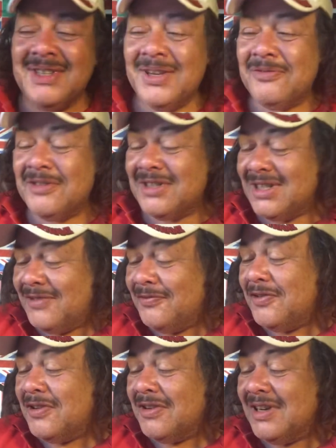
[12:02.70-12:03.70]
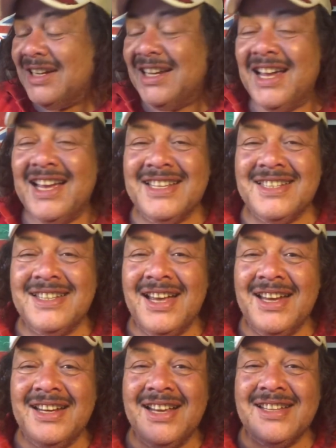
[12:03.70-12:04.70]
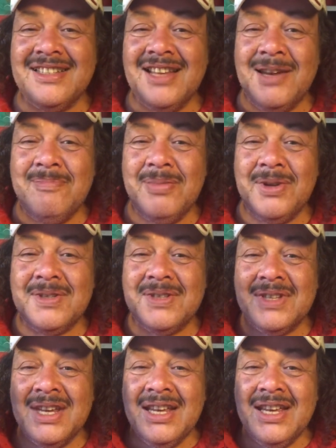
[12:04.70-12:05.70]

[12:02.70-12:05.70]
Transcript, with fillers: that was it for the s9 s9 plus